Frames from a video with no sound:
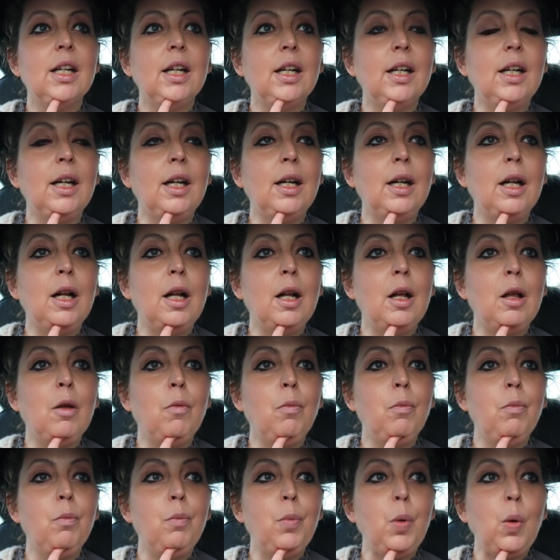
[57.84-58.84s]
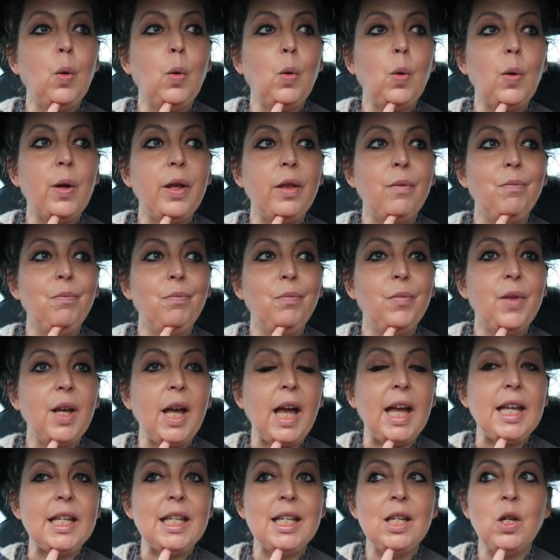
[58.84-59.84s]
But
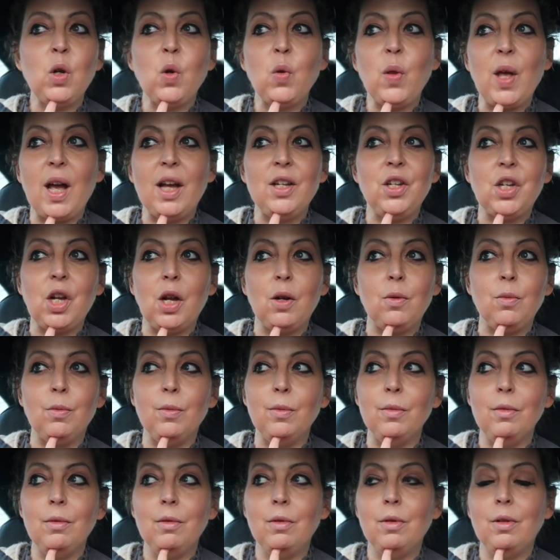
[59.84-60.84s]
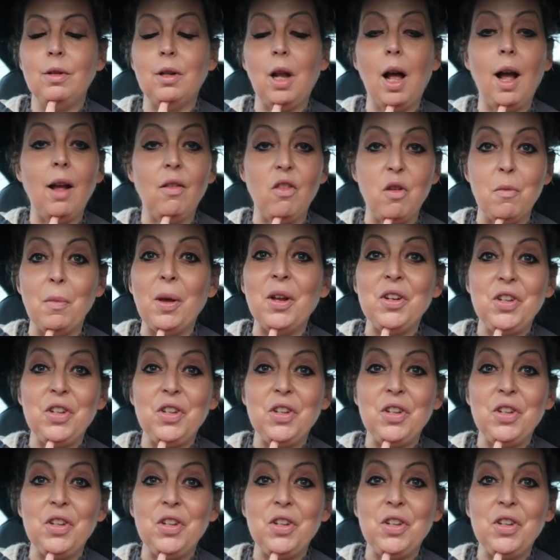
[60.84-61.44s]
it's not that I don't like them,